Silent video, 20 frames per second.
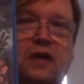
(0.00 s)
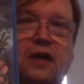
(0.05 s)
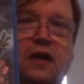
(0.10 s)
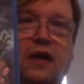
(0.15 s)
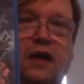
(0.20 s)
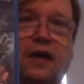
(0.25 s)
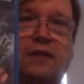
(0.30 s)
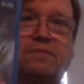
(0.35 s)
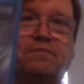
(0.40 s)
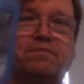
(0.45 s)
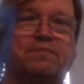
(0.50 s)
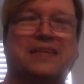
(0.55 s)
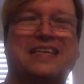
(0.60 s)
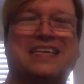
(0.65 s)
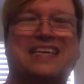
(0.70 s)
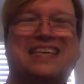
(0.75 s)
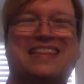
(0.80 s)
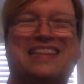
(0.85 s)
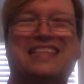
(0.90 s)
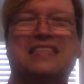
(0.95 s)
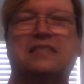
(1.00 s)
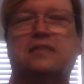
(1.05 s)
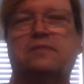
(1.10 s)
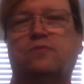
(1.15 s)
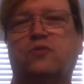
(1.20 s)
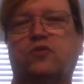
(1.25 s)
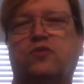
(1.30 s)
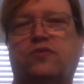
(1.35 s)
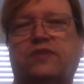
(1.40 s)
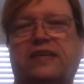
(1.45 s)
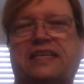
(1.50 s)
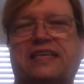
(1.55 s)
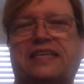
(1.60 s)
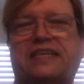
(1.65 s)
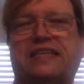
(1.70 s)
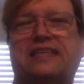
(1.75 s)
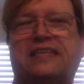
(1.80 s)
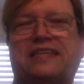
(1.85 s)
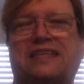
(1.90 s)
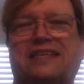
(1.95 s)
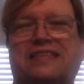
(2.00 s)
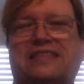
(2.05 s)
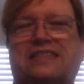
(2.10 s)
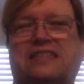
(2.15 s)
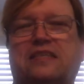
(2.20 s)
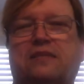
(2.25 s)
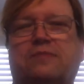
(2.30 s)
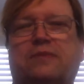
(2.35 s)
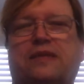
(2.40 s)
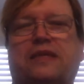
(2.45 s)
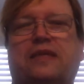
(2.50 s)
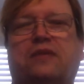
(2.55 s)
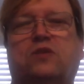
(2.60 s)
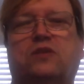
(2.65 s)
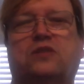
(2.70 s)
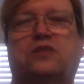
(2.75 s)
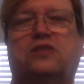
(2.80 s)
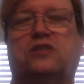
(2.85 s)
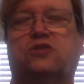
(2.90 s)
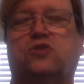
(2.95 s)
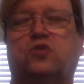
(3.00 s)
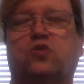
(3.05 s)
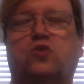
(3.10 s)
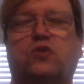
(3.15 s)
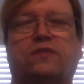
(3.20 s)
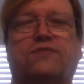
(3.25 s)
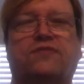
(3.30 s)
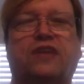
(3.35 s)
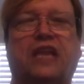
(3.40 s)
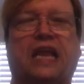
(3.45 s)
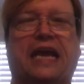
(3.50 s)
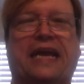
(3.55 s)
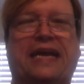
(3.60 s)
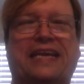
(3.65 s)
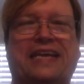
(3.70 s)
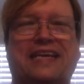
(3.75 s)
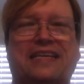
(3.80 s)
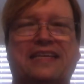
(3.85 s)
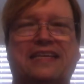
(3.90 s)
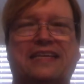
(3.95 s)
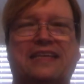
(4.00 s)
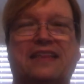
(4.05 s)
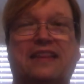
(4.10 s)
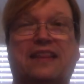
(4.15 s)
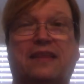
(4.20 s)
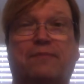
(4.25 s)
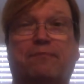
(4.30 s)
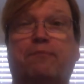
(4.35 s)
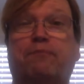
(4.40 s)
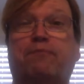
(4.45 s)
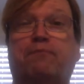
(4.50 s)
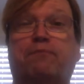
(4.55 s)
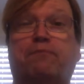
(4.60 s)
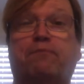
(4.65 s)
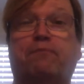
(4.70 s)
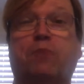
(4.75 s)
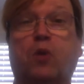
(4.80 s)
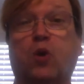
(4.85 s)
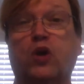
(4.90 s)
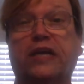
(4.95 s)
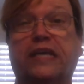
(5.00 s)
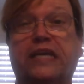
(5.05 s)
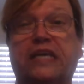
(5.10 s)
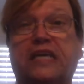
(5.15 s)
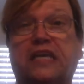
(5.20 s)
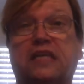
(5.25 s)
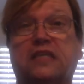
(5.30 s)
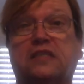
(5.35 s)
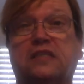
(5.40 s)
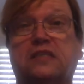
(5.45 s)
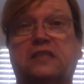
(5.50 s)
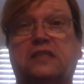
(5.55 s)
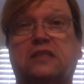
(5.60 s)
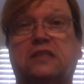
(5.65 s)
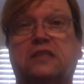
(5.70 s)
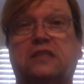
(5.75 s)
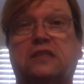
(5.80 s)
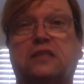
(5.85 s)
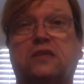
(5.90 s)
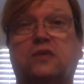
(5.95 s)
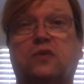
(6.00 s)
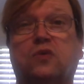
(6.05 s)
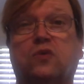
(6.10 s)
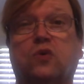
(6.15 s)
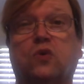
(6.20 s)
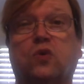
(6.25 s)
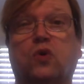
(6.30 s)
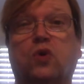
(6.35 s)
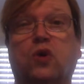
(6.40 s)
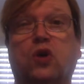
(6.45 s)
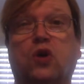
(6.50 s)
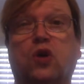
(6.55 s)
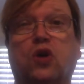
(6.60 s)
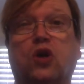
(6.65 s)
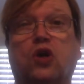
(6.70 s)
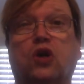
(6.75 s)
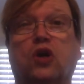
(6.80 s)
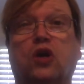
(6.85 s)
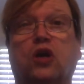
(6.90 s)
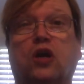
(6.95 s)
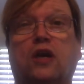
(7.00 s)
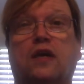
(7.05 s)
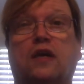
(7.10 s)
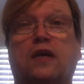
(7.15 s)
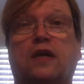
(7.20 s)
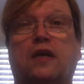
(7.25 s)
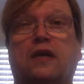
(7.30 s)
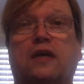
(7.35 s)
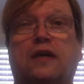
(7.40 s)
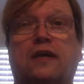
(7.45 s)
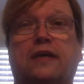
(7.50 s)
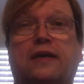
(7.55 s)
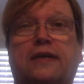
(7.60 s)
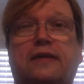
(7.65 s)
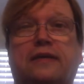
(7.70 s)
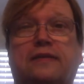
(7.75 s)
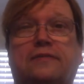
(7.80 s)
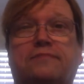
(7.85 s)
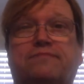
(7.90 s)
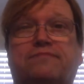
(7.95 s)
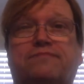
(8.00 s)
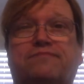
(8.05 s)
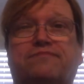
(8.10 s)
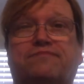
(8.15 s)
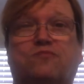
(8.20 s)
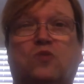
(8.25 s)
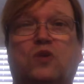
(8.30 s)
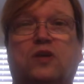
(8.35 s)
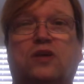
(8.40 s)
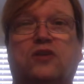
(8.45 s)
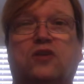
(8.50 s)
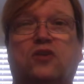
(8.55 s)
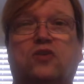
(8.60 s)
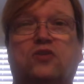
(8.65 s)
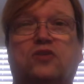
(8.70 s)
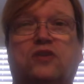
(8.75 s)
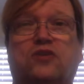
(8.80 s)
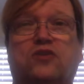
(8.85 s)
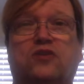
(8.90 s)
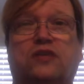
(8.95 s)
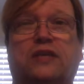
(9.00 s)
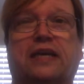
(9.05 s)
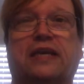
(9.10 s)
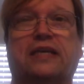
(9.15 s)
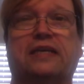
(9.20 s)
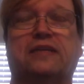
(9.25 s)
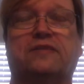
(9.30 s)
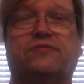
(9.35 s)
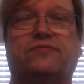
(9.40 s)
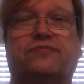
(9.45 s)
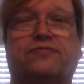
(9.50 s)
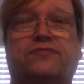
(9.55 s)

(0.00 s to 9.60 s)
Um, this movie, to me, was sort of like the Porky's or one of those other kind of